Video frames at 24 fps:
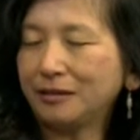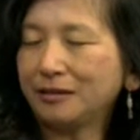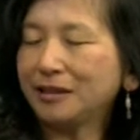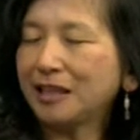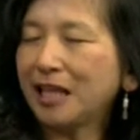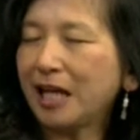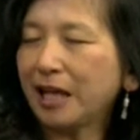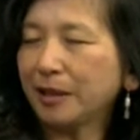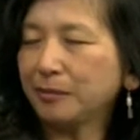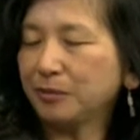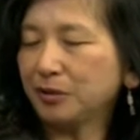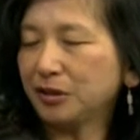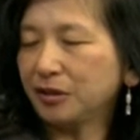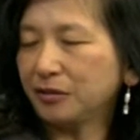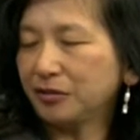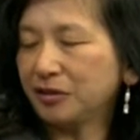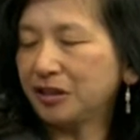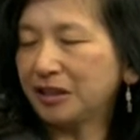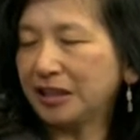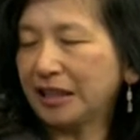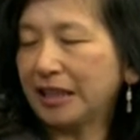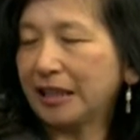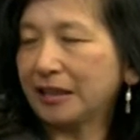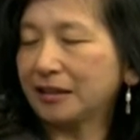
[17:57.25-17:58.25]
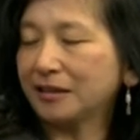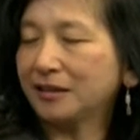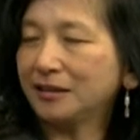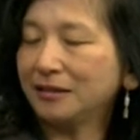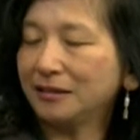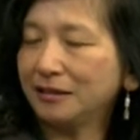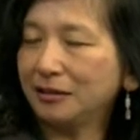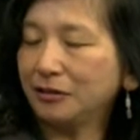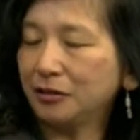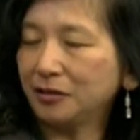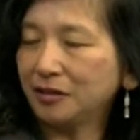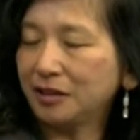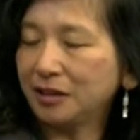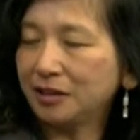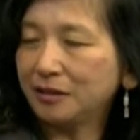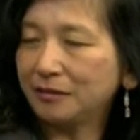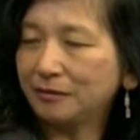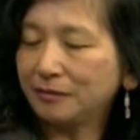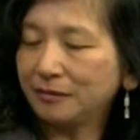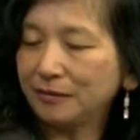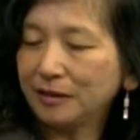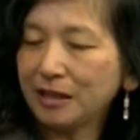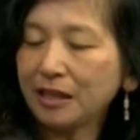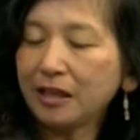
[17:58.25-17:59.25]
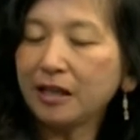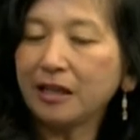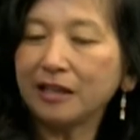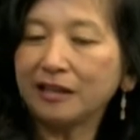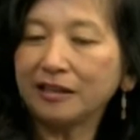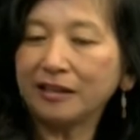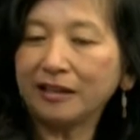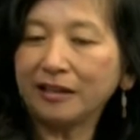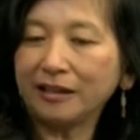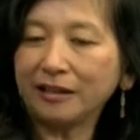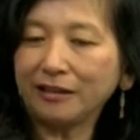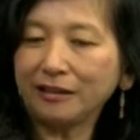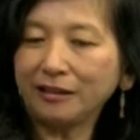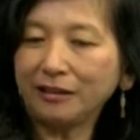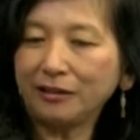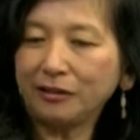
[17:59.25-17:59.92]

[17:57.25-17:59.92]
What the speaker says: types of sex, that